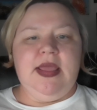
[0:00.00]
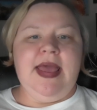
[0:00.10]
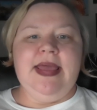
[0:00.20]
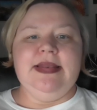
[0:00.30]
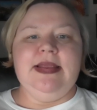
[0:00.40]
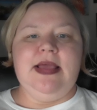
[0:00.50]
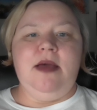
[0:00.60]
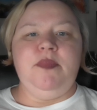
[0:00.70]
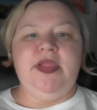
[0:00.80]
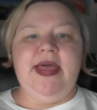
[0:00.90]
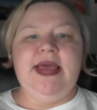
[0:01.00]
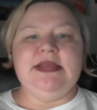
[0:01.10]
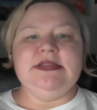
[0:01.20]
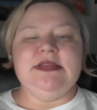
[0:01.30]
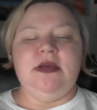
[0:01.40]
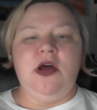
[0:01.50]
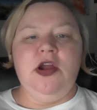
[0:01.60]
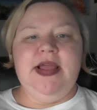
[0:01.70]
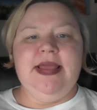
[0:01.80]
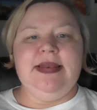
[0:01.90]
And plays
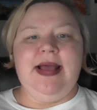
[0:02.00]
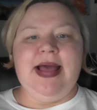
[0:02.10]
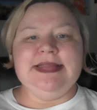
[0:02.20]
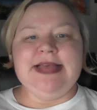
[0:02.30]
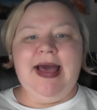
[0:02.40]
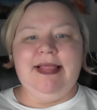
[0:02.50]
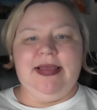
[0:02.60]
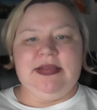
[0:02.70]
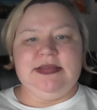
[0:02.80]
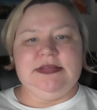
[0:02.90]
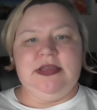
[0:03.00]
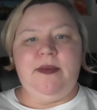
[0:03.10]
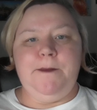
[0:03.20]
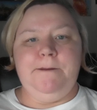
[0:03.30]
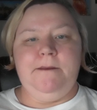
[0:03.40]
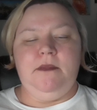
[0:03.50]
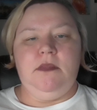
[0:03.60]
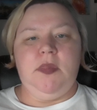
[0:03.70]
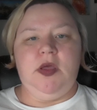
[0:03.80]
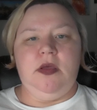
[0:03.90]
are in italics.
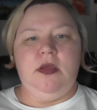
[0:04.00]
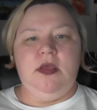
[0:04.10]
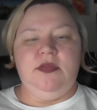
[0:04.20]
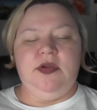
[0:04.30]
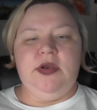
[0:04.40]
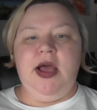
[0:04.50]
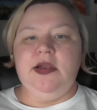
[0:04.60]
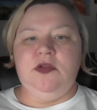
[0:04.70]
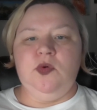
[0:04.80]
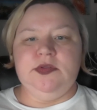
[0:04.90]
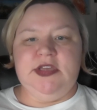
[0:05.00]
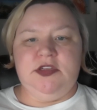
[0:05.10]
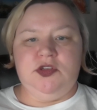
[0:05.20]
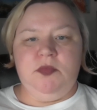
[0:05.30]
They're not in quotation